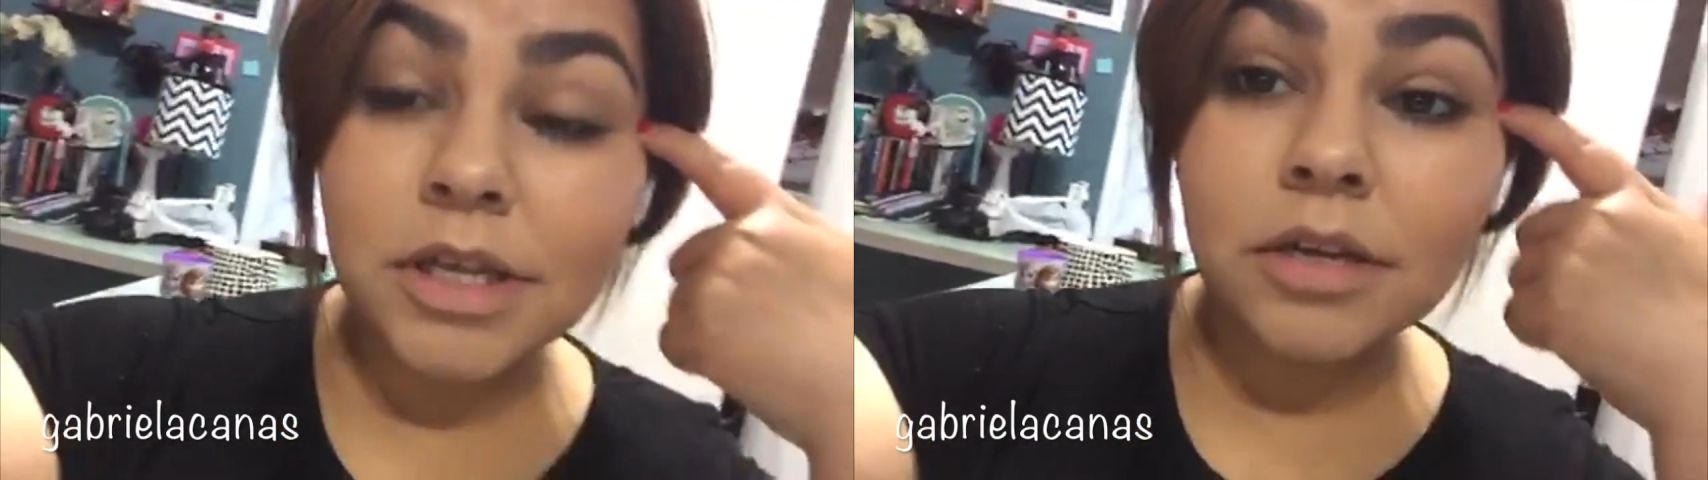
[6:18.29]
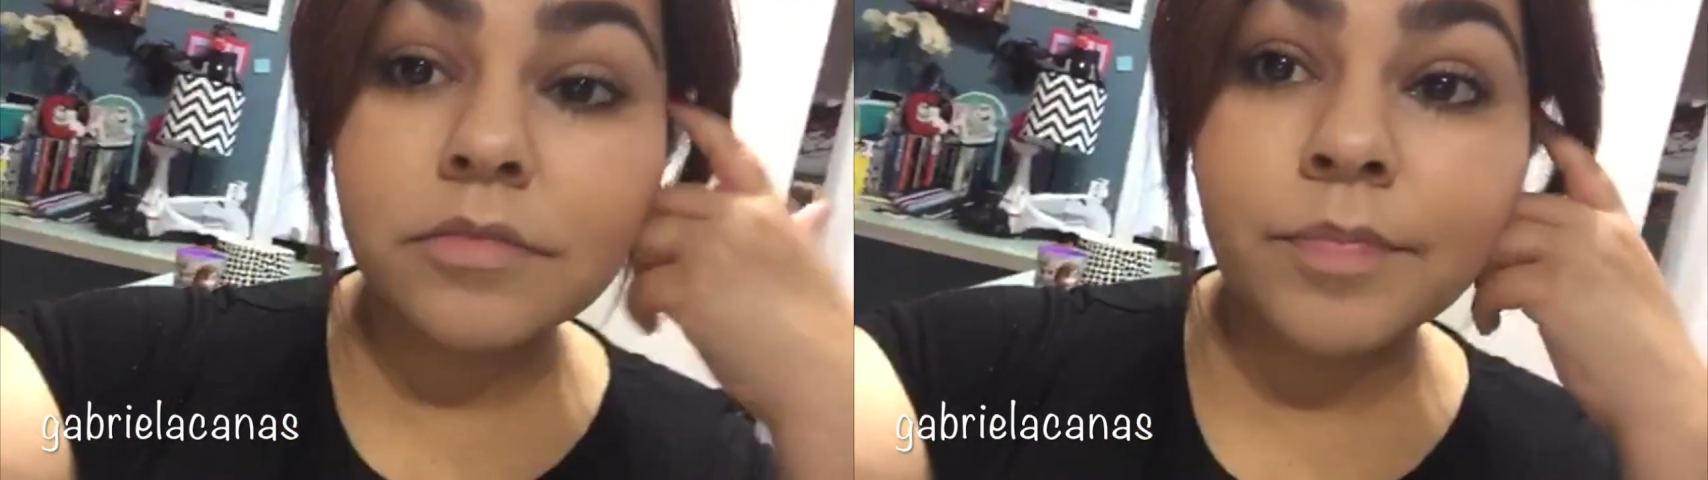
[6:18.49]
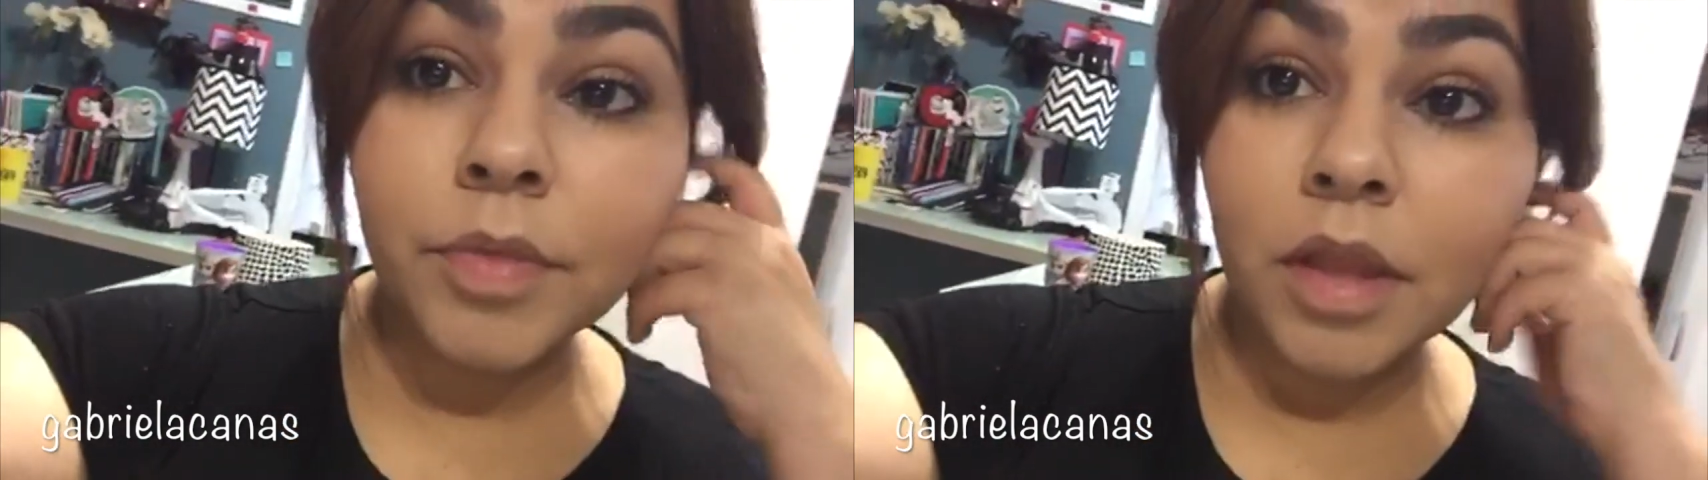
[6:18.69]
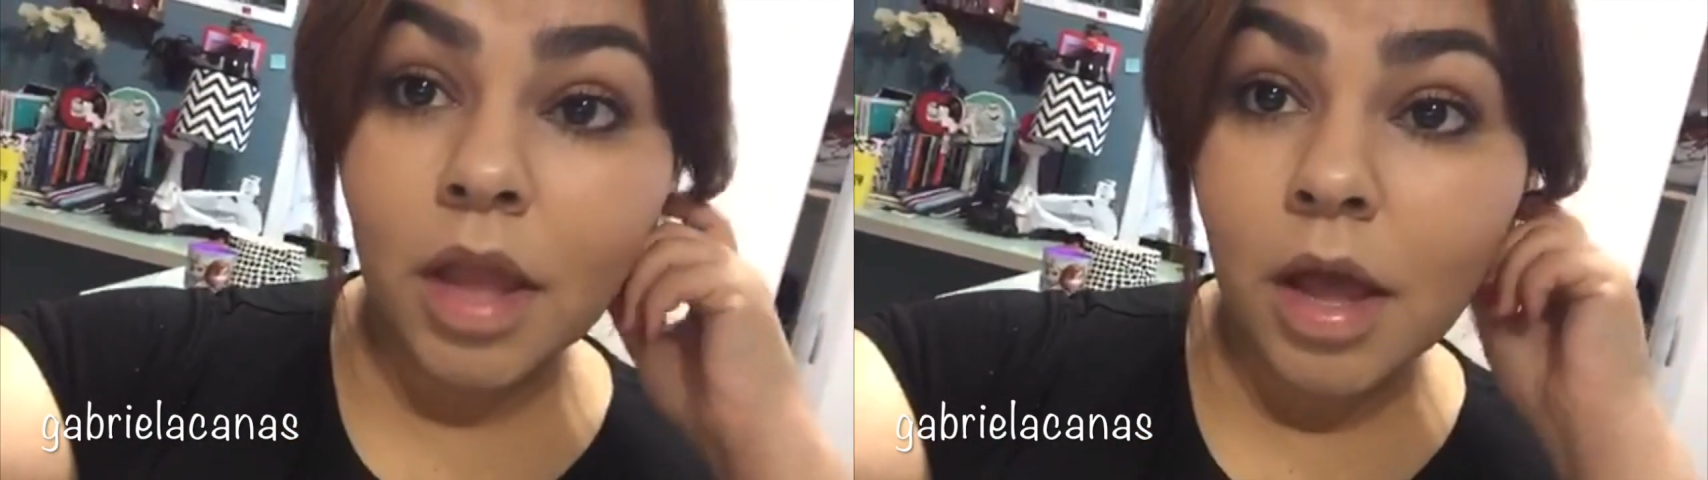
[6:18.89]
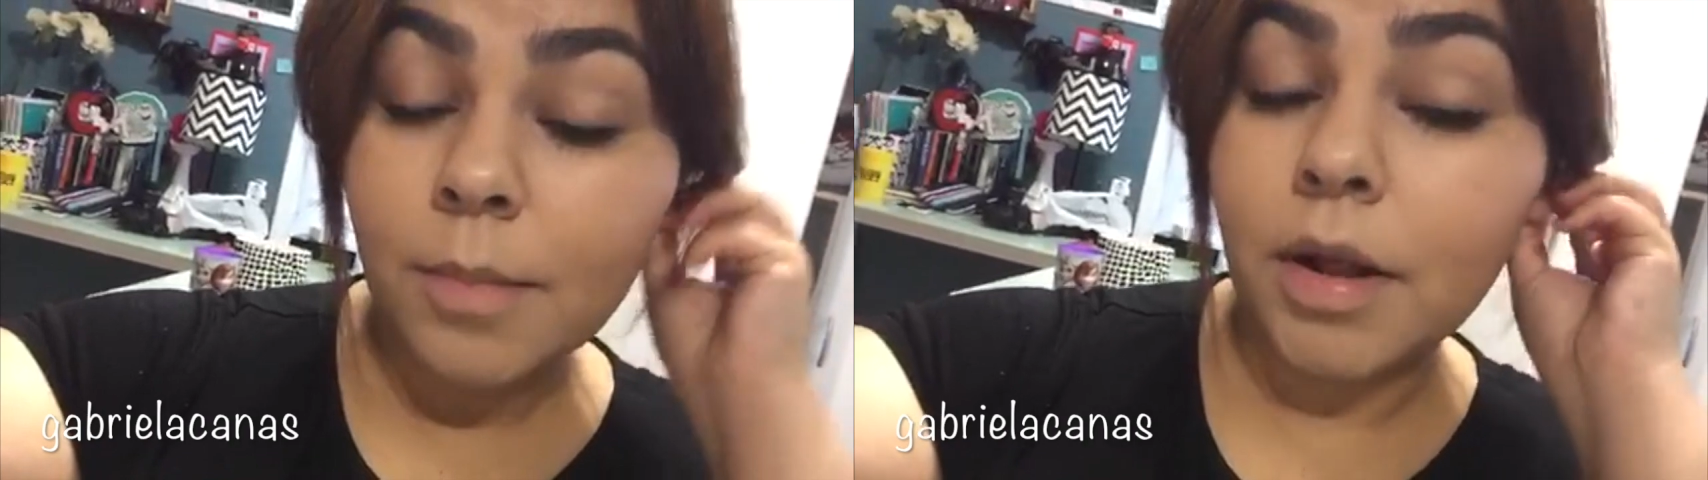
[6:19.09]
on.
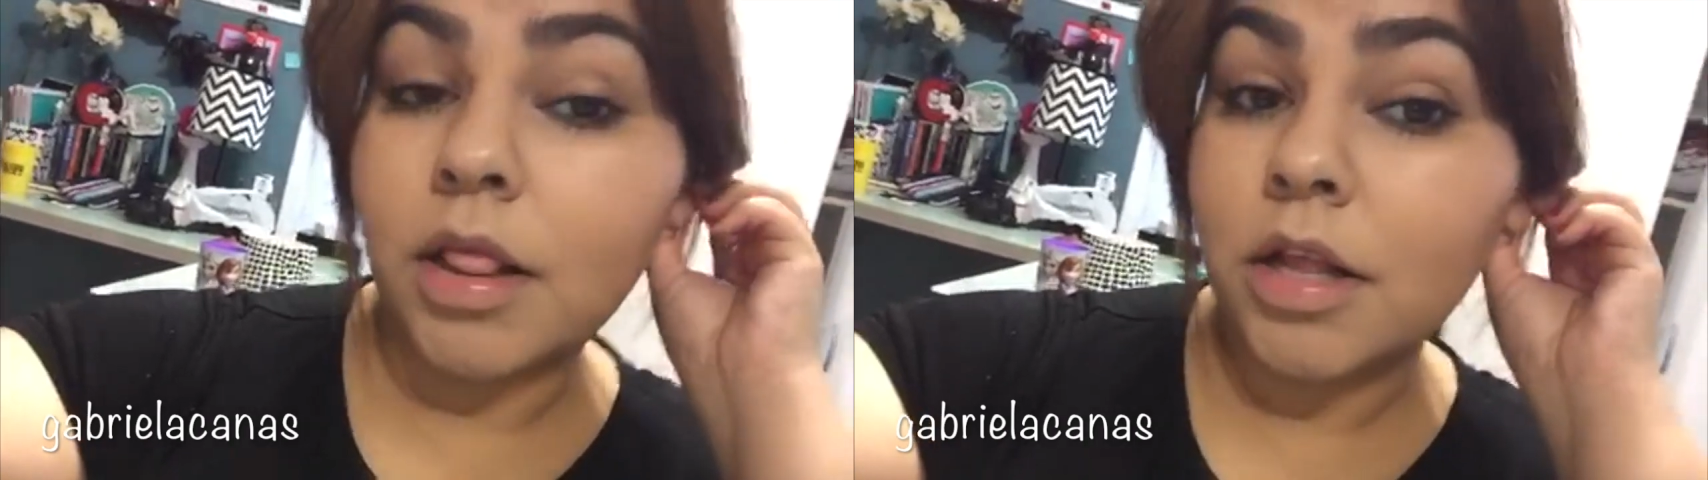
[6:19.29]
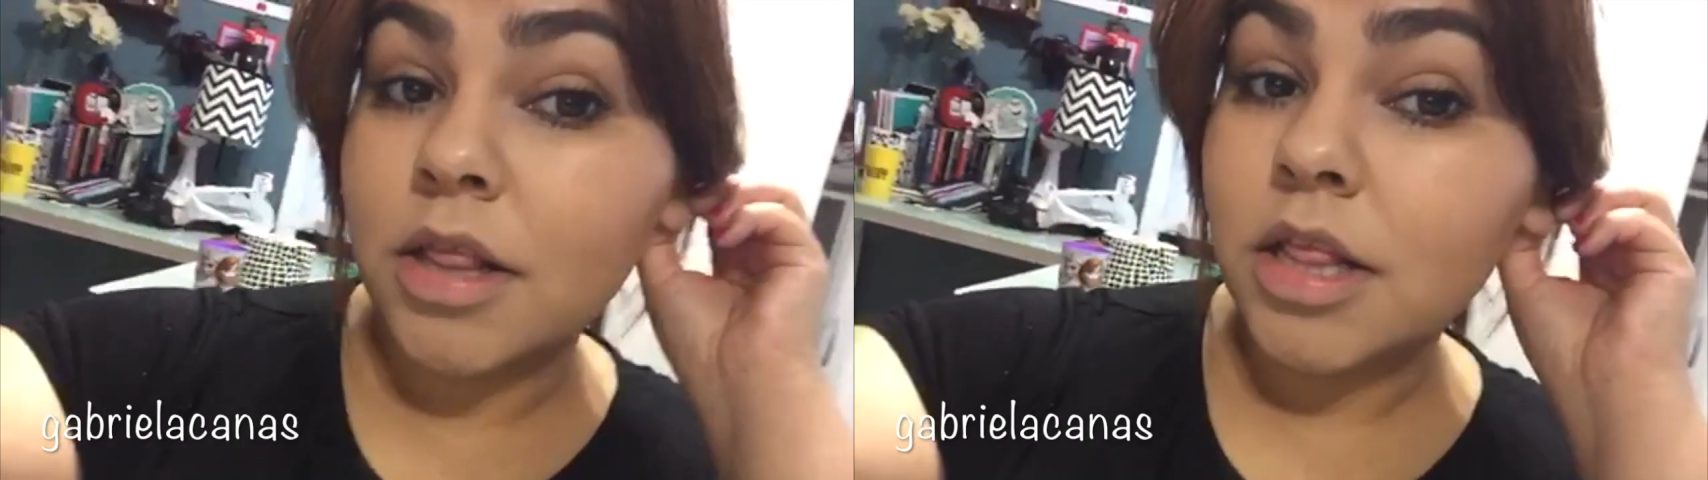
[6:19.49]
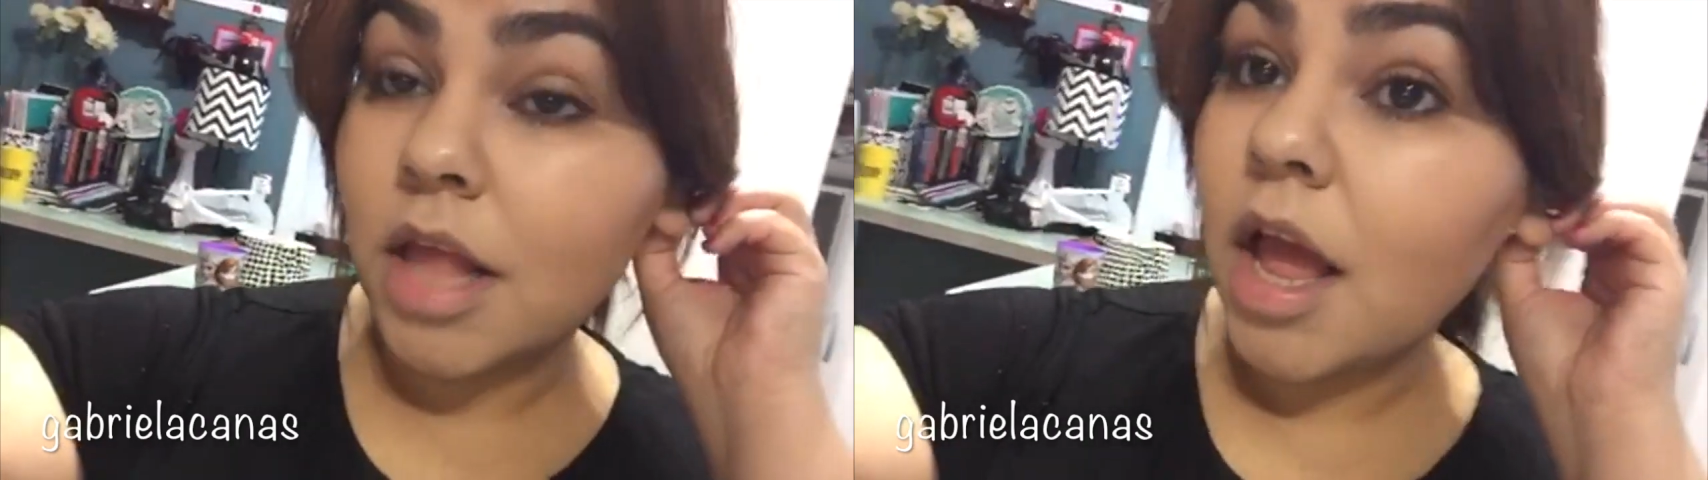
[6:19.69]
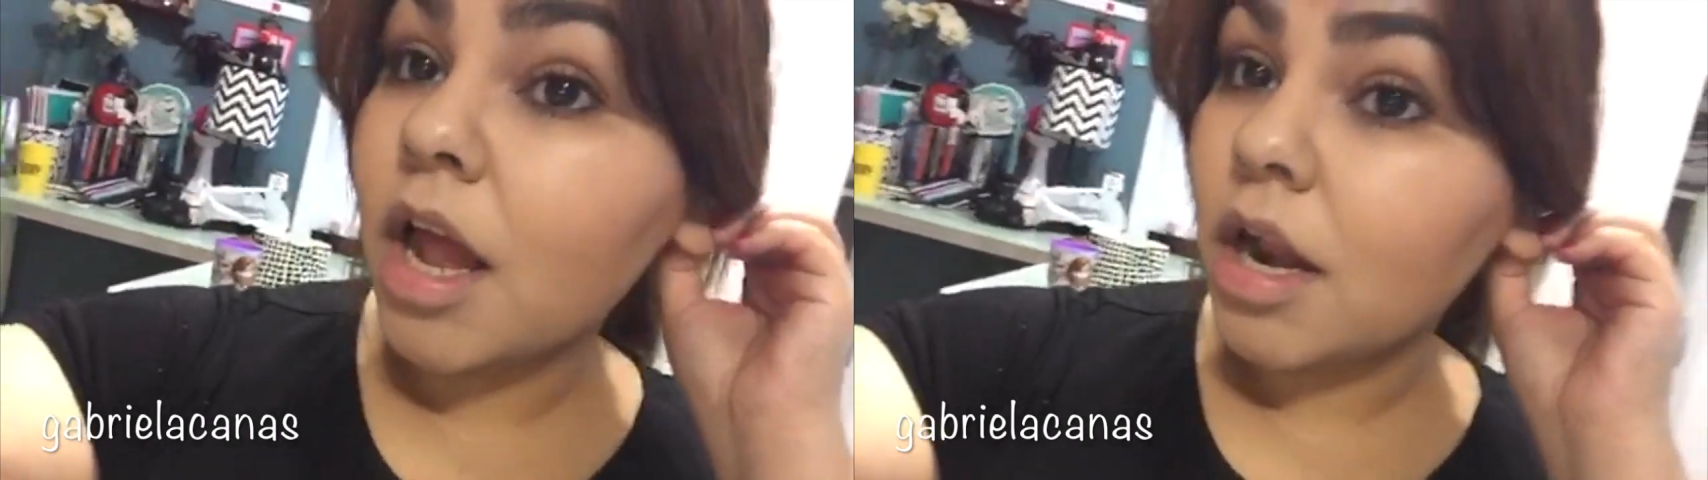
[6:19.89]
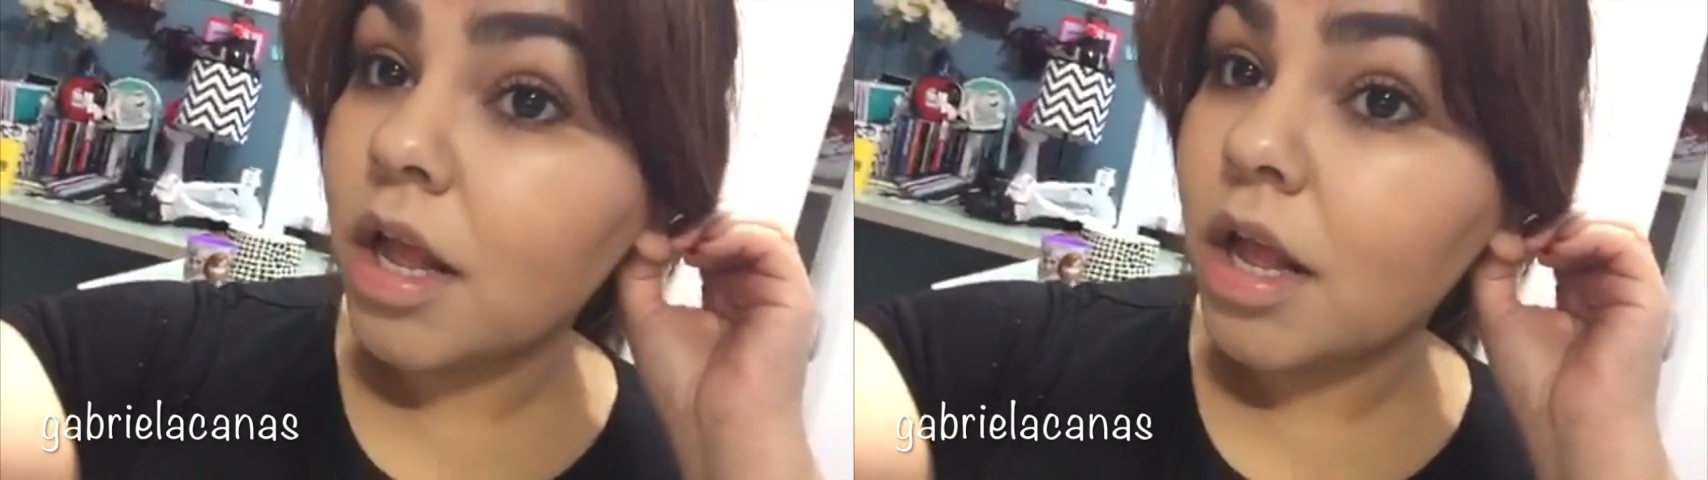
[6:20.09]
But other than that,